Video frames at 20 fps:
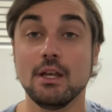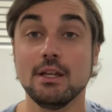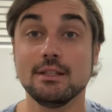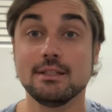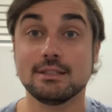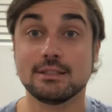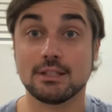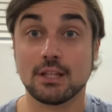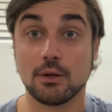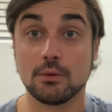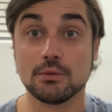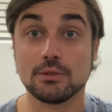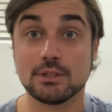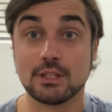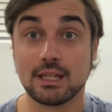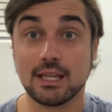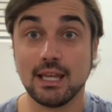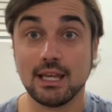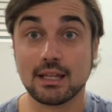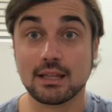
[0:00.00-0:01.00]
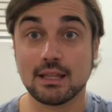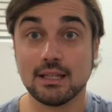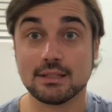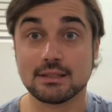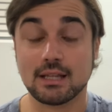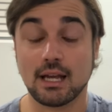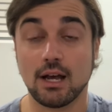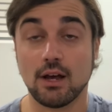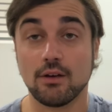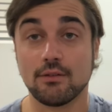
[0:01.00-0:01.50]
so to kick this
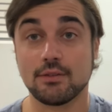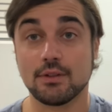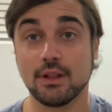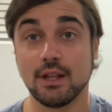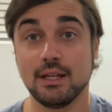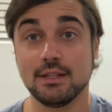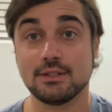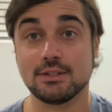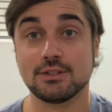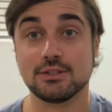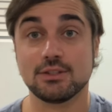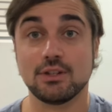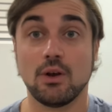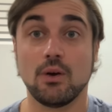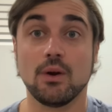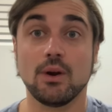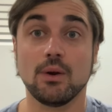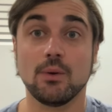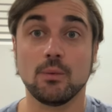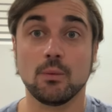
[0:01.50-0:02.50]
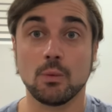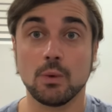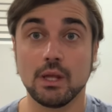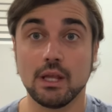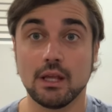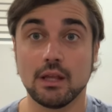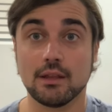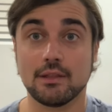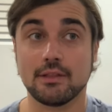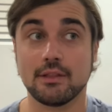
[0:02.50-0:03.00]
off, let's start
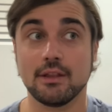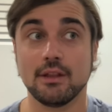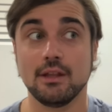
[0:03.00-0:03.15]
with